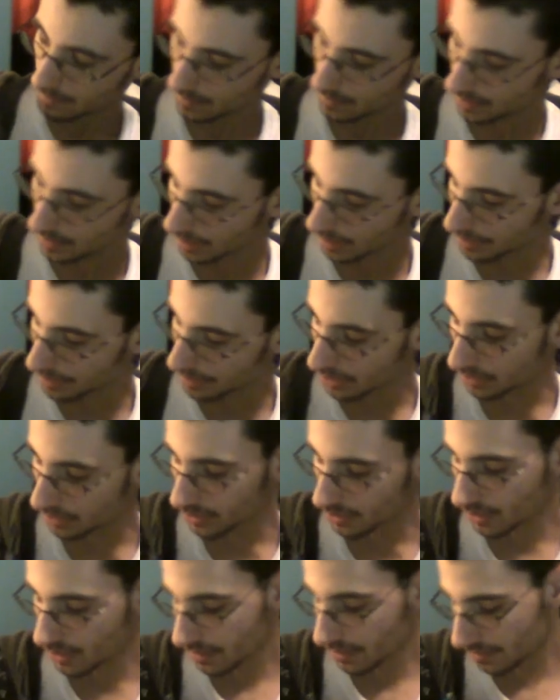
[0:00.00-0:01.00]
clip it on the
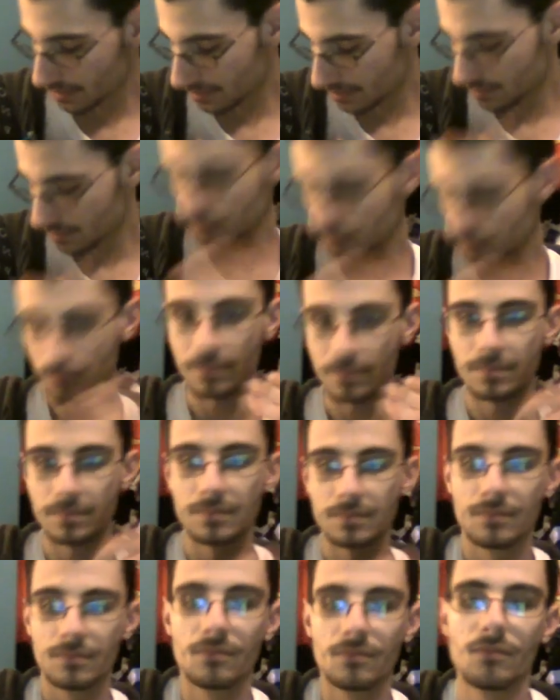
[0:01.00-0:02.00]
shirt
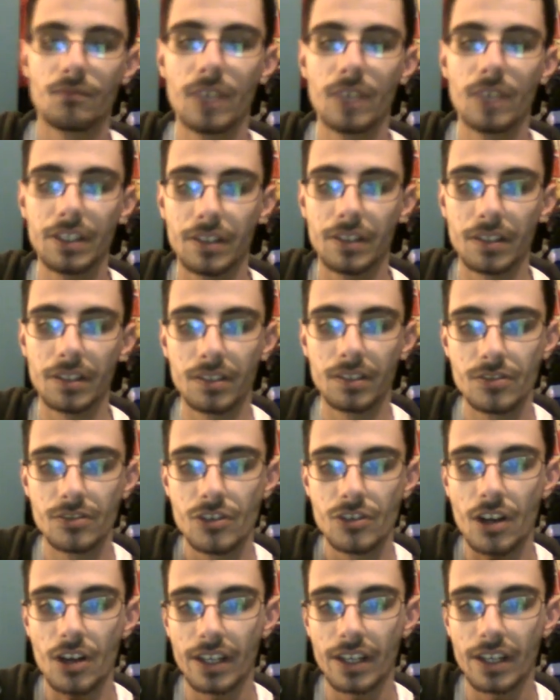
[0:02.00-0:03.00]
when you're
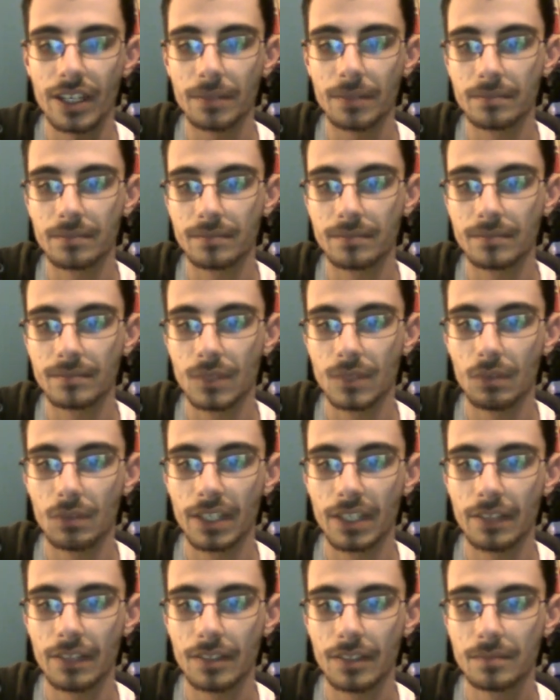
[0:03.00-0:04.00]
jogging or
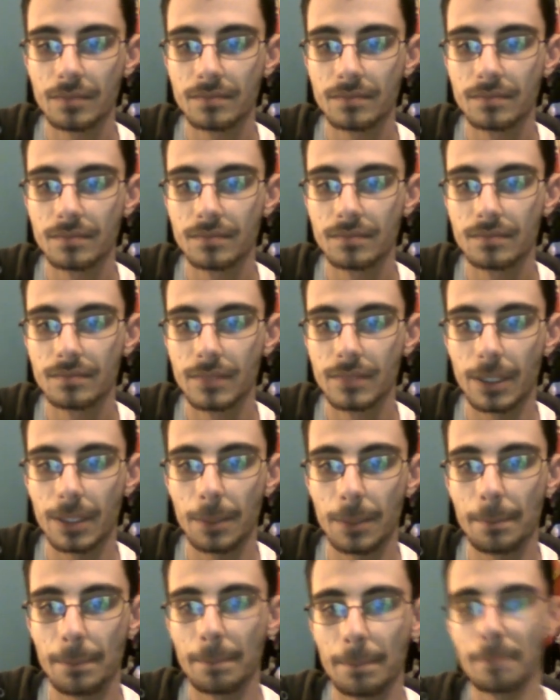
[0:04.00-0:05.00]
whatever, you know.
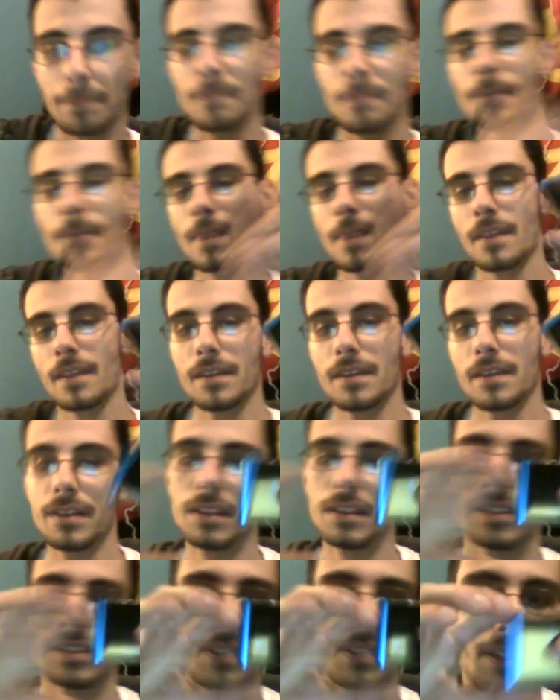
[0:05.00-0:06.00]

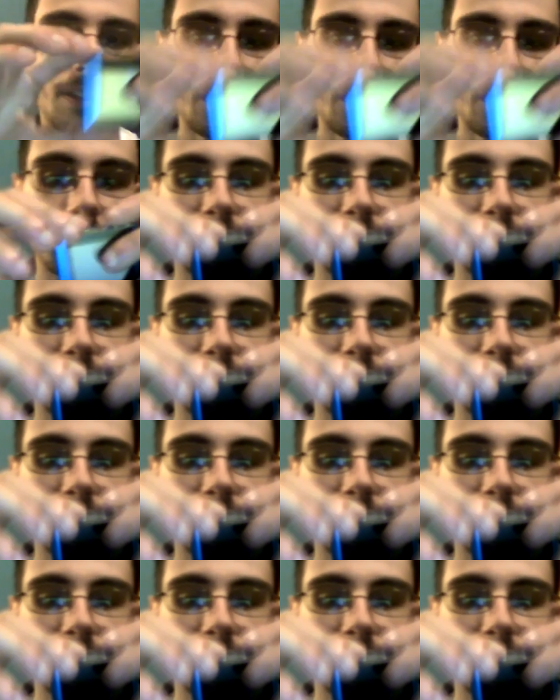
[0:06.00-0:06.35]
So,